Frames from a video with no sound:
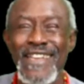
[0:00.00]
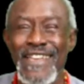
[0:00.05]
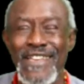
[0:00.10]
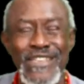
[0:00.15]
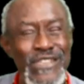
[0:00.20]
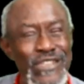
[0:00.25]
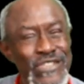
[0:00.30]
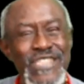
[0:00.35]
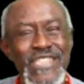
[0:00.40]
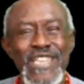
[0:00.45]

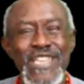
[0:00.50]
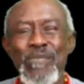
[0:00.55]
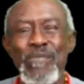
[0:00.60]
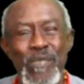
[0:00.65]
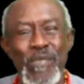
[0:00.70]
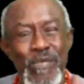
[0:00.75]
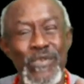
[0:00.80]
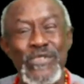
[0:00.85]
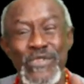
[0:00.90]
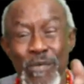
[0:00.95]
You see, the
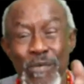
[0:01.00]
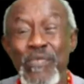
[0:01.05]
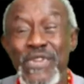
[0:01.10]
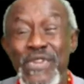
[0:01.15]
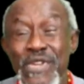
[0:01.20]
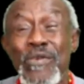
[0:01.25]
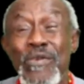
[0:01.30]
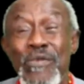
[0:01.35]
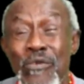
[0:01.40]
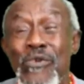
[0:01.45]
people supporting
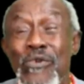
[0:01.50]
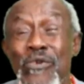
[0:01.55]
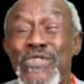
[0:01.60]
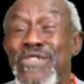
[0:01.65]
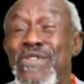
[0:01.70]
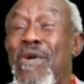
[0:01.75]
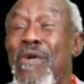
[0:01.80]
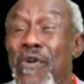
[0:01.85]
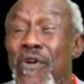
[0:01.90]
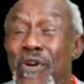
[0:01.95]
the rogues in
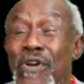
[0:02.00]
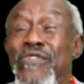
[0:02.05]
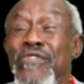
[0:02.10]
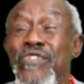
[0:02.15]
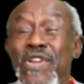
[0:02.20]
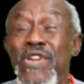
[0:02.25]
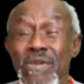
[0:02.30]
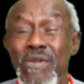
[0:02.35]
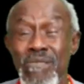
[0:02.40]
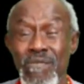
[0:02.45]
our
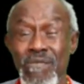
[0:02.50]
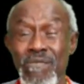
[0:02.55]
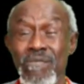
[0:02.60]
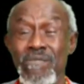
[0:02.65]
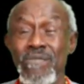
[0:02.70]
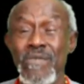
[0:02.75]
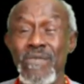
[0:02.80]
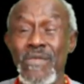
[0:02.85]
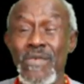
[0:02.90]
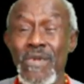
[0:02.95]
country.
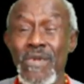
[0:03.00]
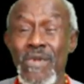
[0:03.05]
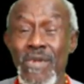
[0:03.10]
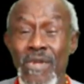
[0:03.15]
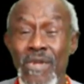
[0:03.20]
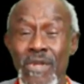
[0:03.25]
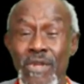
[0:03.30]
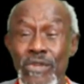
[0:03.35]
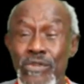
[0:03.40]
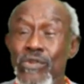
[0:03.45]

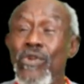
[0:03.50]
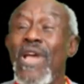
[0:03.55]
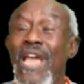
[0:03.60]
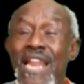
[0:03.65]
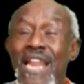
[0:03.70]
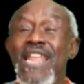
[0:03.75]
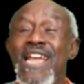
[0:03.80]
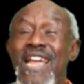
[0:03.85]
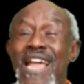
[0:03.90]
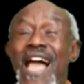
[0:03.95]
So
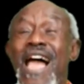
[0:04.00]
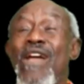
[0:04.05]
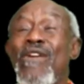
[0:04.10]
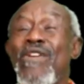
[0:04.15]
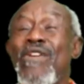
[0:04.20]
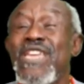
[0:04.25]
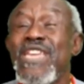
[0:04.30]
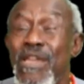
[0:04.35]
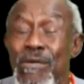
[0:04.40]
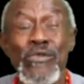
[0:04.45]
Ellen
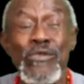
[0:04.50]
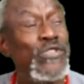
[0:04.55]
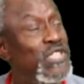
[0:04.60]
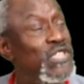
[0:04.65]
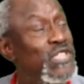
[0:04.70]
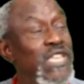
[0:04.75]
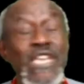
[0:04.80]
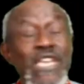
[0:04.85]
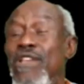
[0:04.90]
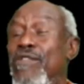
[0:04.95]
Cochran came to
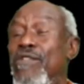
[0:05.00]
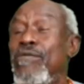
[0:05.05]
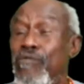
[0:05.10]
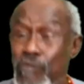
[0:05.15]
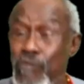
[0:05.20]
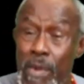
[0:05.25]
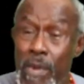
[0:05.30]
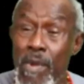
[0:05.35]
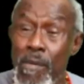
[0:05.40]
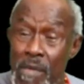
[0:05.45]
steal
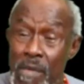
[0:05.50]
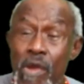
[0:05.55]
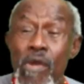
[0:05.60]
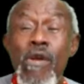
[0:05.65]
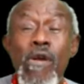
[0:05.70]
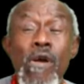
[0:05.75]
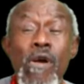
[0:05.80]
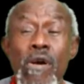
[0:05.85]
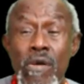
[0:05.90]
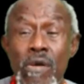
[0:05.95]
from
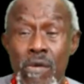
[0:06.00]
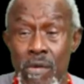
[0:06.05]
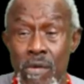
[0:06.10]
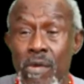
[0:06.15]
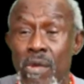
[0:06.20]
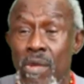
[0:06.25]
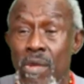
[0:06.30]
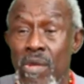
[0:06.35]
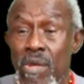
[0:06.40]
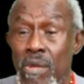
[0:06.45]
America.
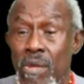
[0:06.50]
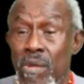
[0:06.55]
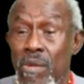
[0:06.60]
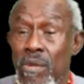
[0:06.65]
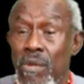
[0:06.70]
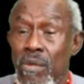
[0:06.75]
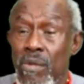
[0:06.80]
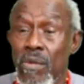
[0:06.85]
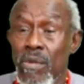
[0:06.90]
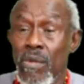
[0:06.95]

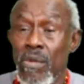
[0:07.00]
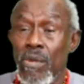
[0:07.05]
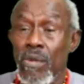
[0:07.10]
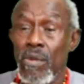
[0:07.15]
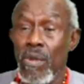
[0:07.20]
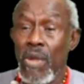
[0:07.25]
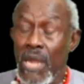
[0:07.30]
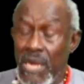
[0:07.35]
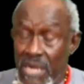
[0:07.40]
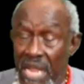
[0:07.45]

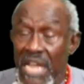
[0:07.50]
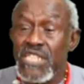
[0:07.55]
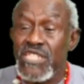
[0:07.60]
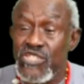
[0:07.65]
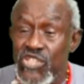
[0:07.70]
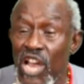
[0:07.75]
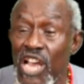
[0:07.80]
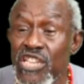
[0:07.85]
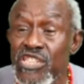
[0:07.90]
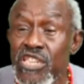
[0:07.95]
And that's
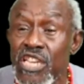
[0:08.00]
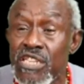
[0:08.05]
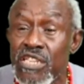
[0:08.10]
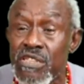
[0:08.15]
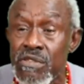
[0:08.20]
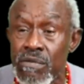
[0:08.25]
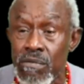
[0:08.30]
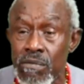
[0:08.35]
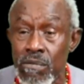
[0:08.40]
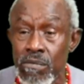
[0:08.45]

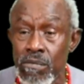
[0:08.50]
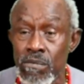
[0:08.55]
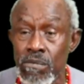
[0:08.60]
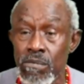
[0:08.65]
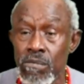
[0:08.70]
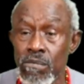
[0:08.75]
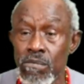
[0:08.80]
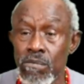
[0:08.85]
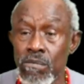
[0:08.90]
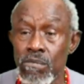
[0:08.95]
justice.
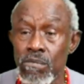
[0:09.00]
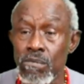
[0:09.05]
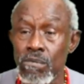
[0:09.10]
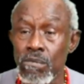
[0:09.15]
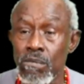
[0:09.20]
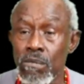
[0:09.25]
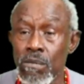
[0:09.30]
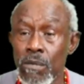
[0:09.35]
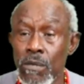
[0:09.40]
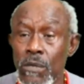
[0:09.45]

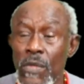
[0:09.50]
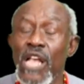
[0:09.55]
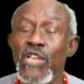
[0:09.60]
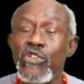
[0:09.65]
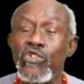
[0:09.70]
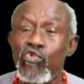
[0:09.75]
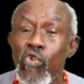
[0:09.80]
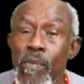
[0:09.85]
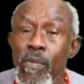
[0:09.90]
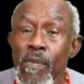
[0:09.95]
That's
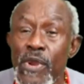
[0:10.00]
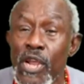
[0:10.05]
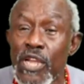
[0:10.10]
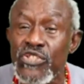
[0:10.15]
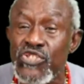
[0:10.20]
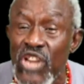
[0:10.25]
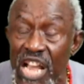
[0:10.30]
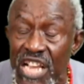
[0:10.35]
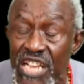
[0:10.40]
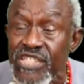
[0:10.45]
criminal
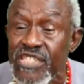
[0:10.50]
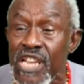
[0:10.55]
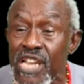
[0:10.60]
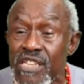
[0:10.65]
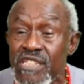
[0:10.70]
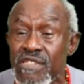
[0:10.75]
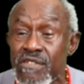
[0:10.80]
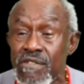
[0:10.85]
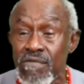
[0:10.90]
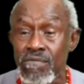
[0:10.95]

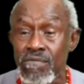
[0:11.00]
justice.